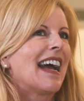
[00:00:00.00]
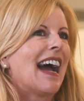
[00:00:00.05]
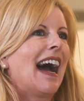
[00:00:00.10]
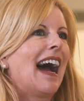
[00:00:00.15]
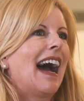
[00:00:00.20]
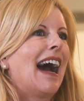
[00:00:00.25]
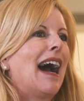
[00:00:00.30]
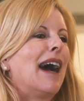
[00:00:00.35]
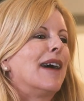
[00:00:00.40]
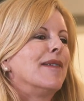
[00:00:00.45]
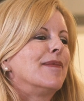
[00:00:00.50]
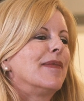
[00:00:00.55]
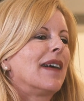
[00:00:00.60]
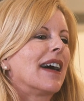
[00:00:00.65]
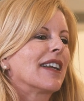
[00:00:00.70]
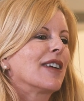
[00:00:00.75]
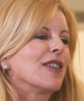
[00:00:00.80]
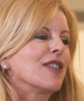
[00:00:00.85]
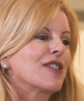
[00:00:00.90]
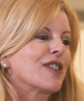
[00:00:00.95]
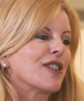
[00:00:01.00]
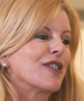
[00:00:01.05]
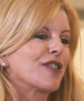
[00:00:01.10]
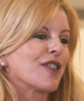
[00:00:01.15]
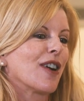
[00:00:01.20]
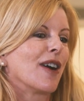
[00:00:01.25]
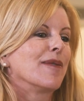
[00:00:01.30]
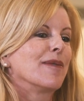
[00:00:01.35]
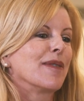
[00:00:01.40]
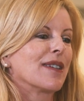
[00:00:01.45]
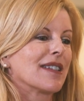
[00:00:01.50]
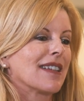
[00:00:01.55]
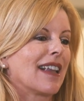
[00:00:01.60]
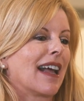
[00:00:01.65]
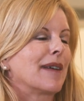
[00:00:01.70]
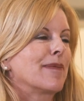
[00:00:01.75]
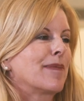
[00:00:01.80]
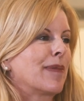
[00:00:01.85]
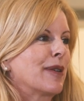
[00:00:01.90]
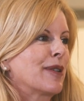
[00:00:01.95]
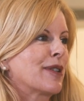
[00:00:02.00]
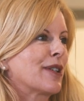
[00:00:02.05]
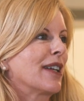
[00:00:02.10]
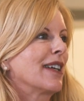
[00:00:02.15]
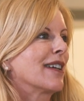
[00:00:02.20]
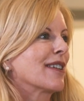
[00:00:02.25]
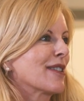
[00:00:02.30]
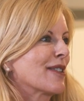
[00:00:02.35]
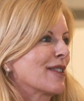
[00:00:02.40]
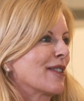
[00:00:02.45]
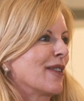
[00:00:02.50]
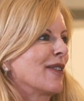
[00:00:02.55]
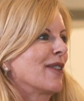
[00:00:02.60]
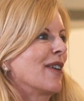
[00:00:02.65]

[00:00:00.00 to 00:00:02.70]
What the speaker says: And also Jon was like pushing us